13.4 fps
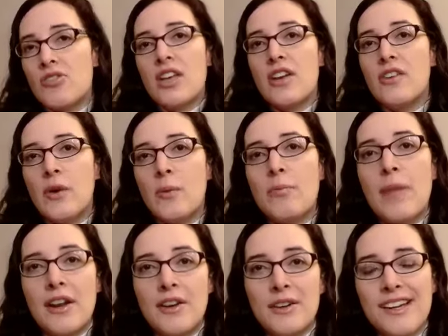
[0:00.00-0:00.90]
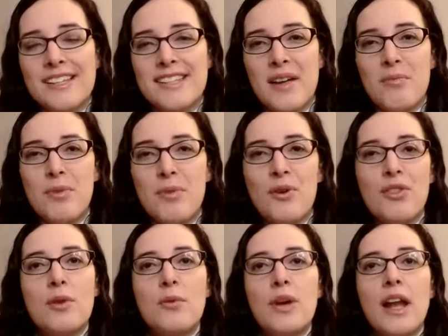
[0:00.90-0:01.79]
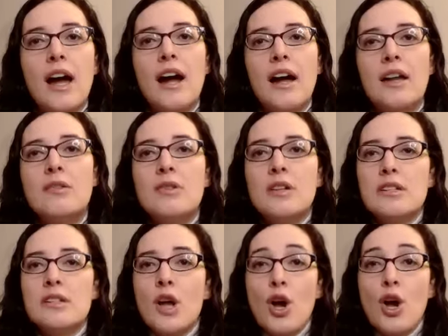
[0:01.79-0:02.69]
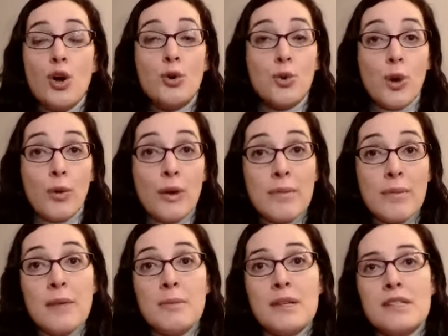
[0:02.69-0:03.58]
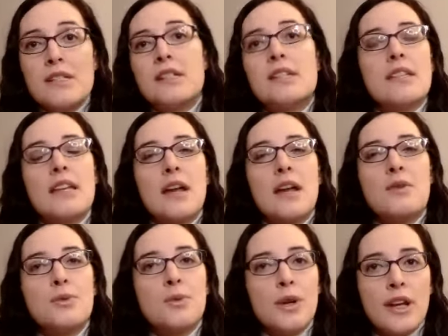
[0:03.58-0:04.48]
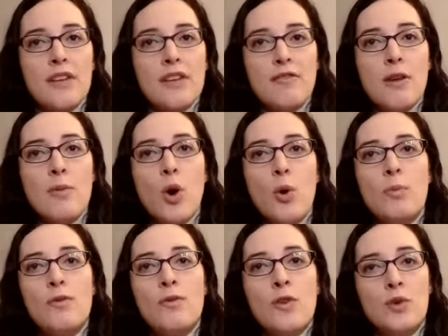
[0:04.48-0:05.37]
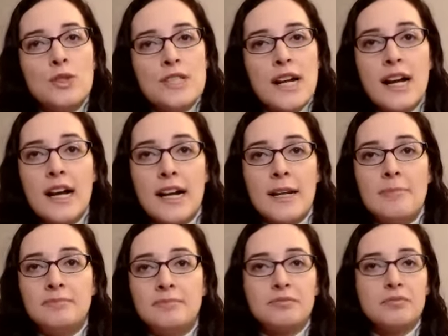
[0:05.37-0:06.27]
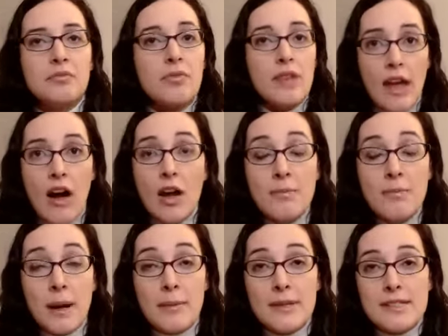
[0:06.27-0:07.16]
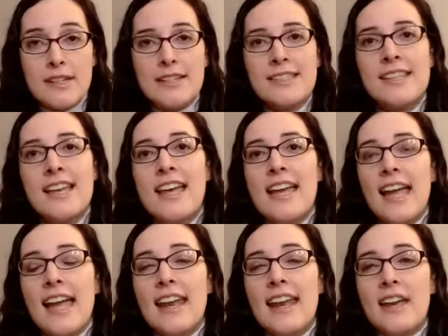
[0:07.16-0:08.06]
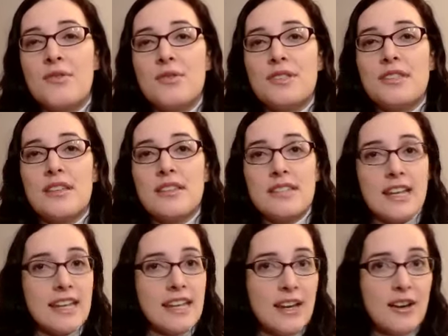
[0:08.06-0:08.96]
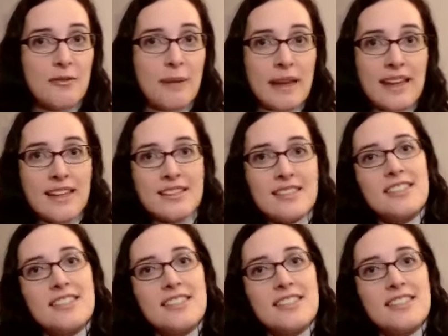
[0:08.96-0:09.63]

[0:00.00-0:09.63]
think of a better example than when I was growing my business and I was working from home full time on my business, and I was taking care of my kids.